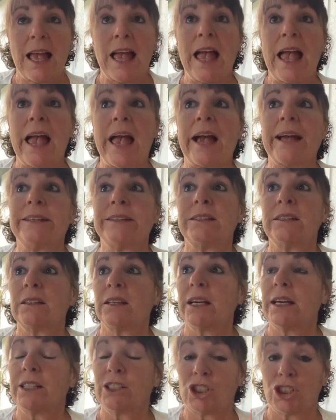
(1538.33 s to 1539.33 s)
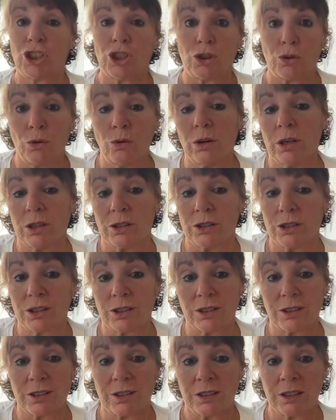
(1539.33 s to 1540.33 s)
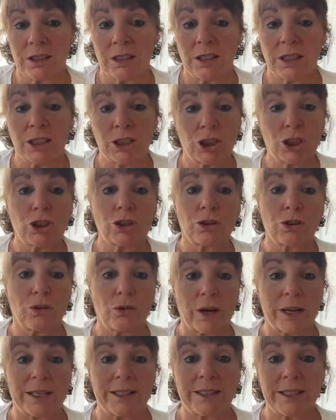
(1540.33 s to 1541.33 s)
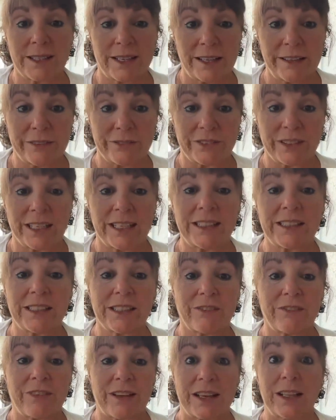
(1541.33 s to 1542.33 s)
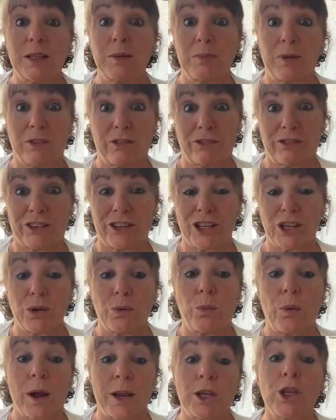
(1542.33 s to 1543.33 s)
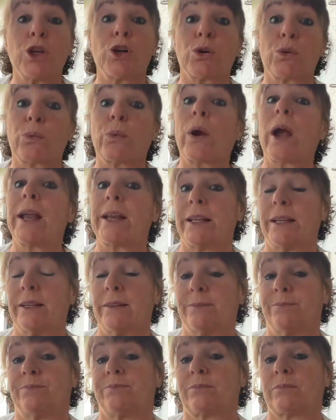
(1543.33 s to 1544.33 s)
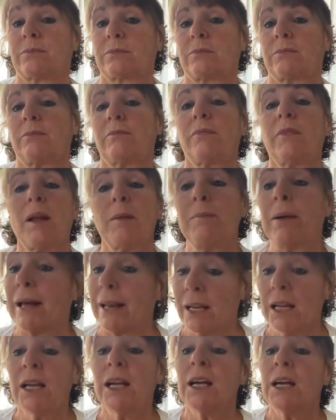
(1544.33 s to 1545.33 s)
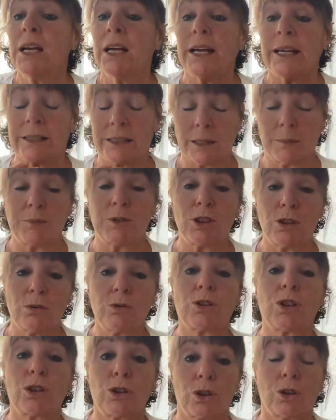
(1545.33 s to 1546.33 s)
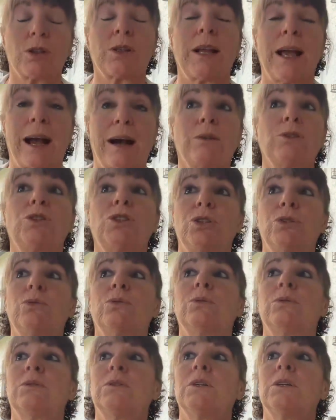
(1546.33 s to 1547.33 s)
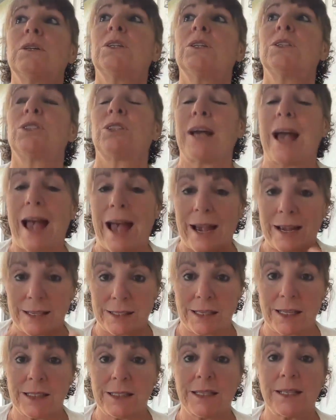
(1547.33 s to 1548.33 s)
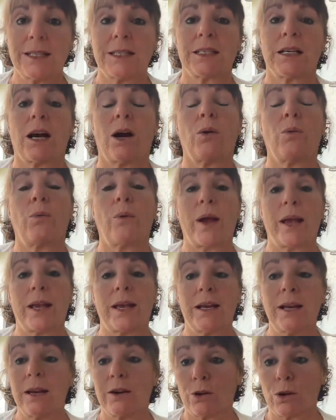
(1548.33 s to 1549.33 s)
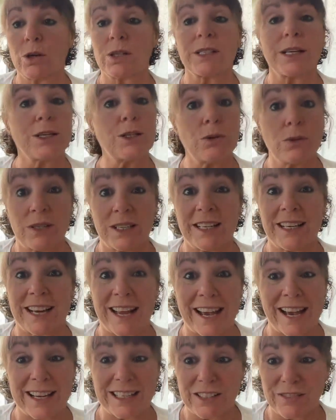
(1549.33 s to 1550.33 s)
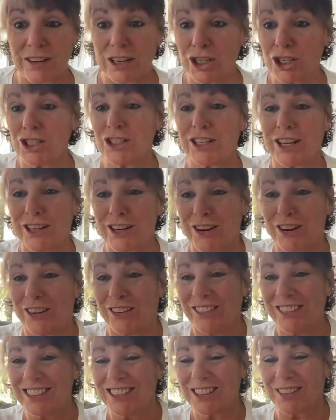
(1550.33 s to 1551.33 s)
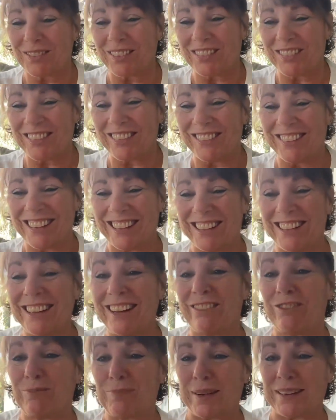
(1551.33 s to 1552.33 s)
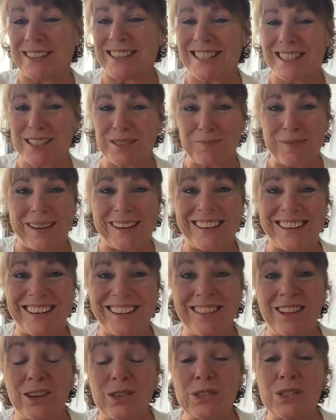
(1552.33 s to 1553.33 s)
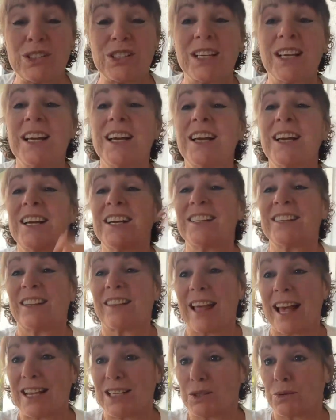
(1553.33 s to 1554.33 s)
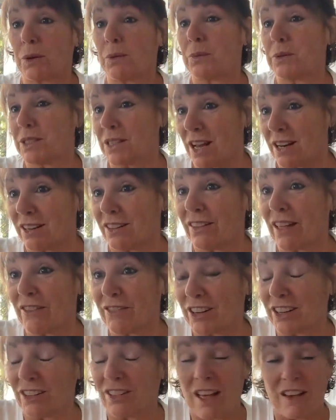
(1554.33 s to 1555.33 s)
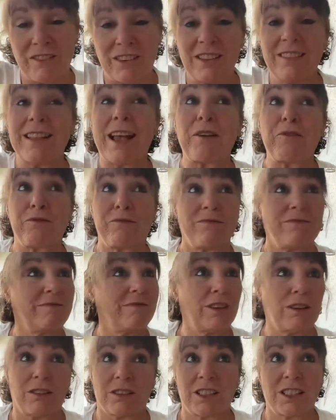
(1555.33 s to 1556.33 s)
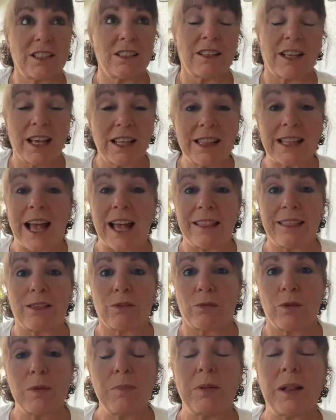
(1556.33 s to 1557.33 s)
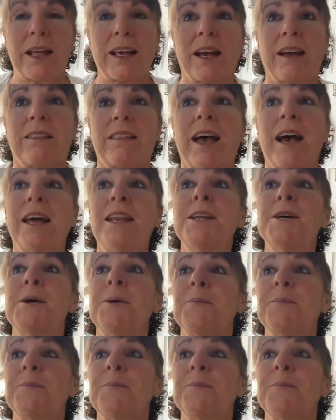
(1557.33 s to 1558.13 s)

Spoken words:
And it's yours. It's your greatest gift. It's available for you when you're ready. But it's up to you to learn how to access it, to awaken it. Of course, I do DNA activations. I know some of you here have participated in those. The last one was on 11/11. That you could still get that, the replay on that.